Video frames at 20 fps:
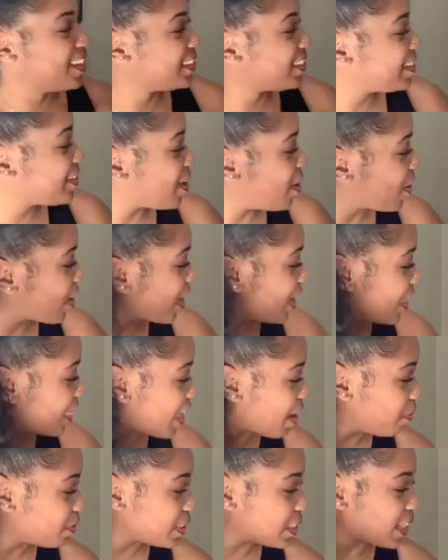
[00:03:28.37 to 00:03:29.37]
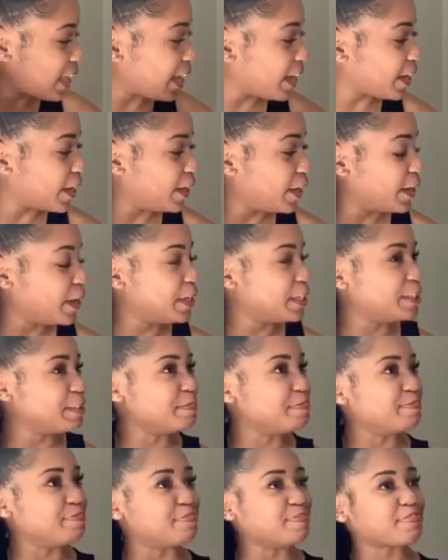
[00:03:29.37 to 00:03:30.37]
So yeah, they was like,
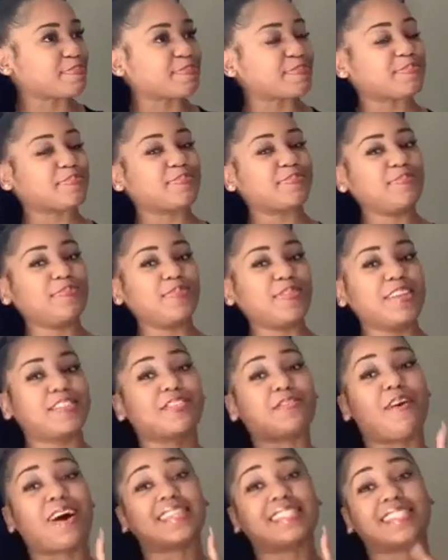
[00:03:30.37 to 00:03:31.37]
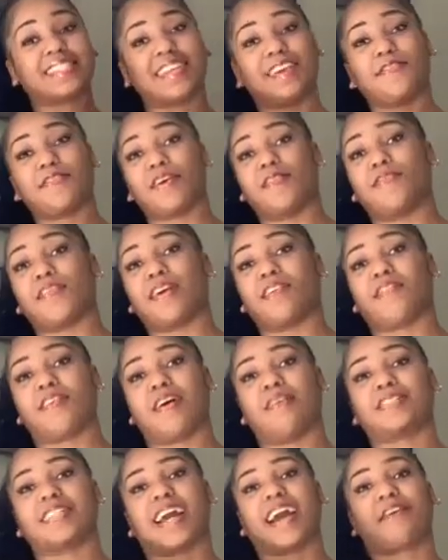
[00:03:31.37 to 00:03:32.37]
um, so I seen her over there. I
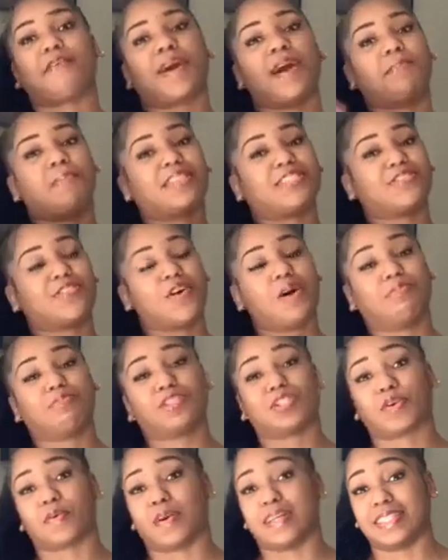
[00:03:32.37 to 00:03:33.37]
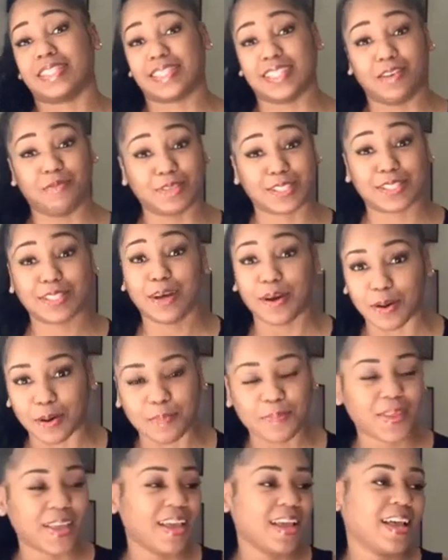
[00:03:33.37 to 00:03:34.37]
was like, all right, I'm about to go up to her and see what's
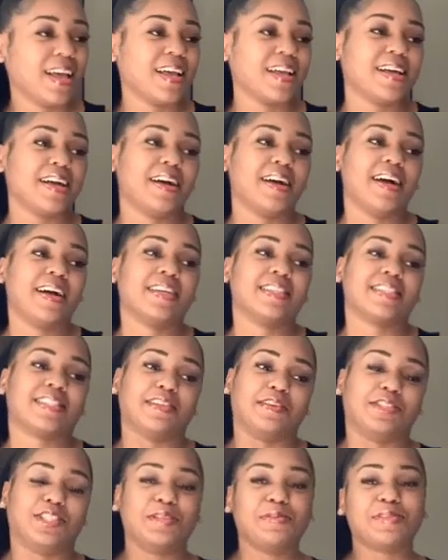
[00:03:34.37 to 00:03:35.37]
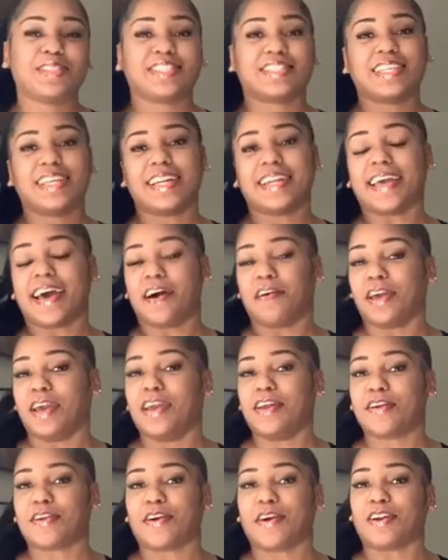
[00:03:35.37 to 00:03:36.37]
up. So she was sitting down
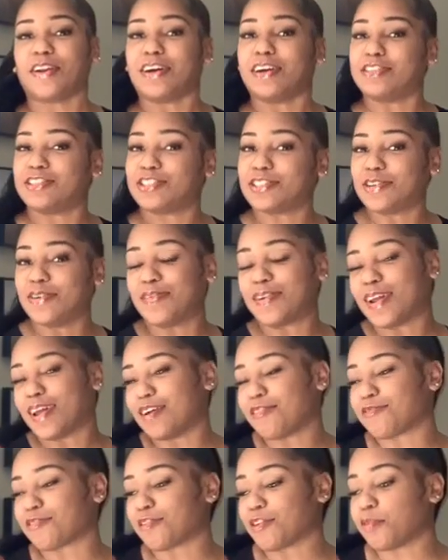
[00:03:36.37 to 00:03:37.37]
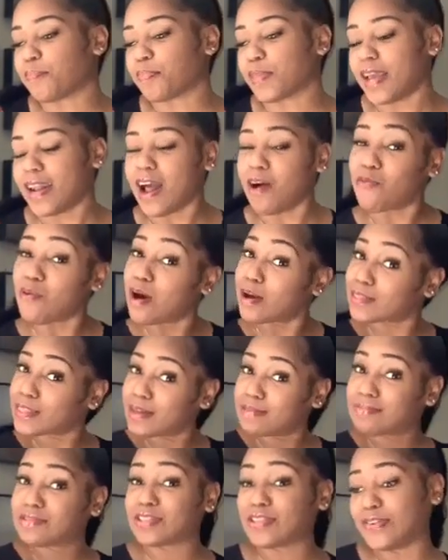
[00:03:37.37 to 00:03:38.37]
eating her lunch or whatever. And I walked
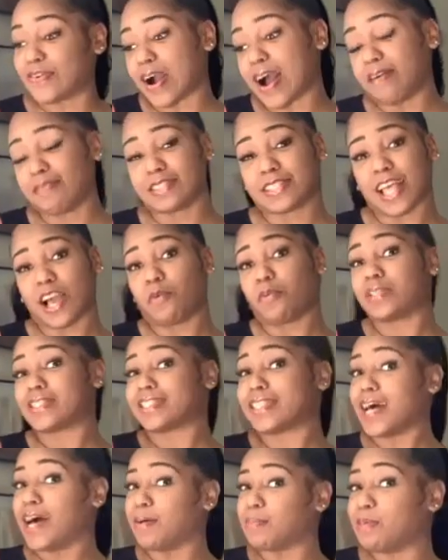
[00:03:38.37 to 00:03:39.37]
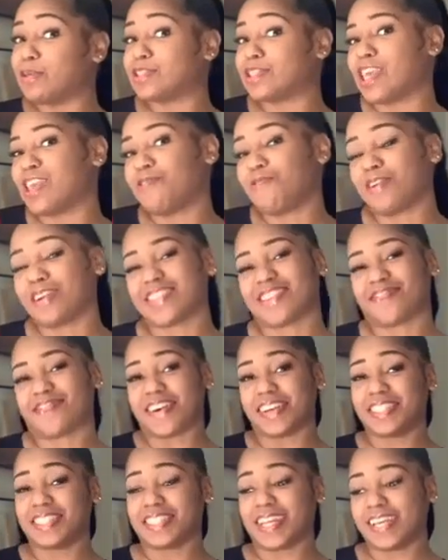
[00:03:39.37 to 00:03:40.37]
up to her. I was like, what's up? You said you wanted to
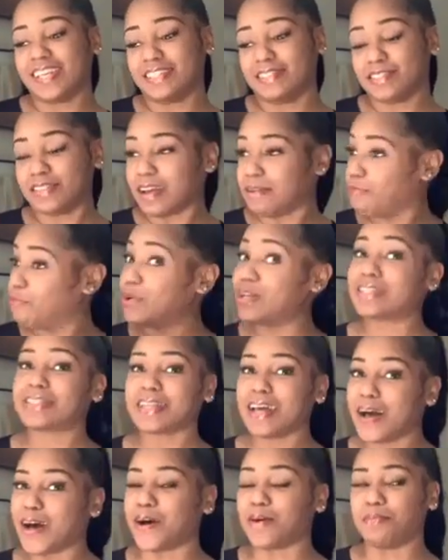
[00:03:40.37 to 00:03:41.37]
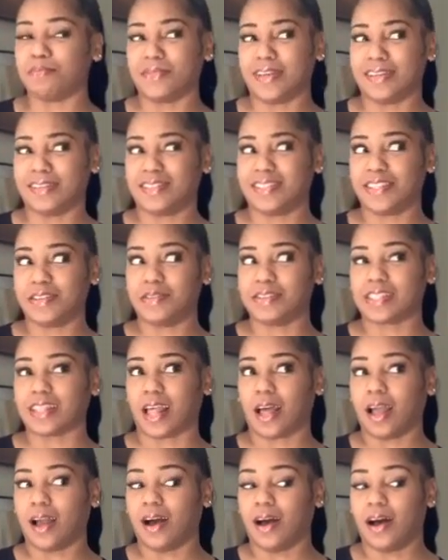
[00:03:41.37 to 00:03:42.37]
fight today. What's up? And she was
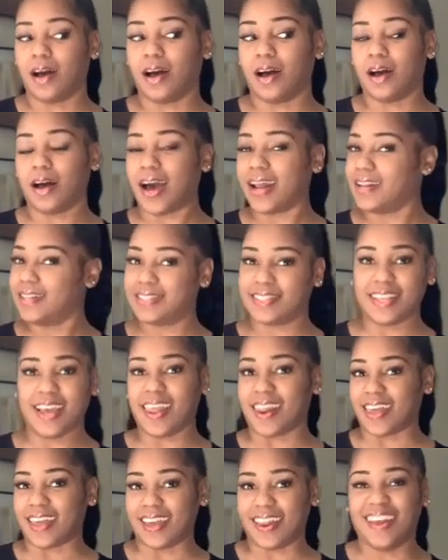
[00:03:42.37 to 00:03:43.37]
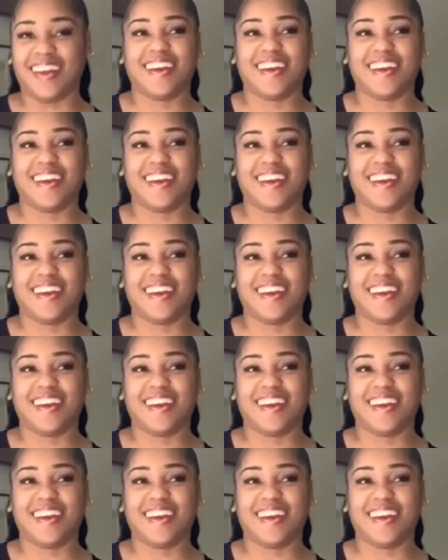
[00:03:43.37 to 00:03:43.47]
like, uh, I didn't say that.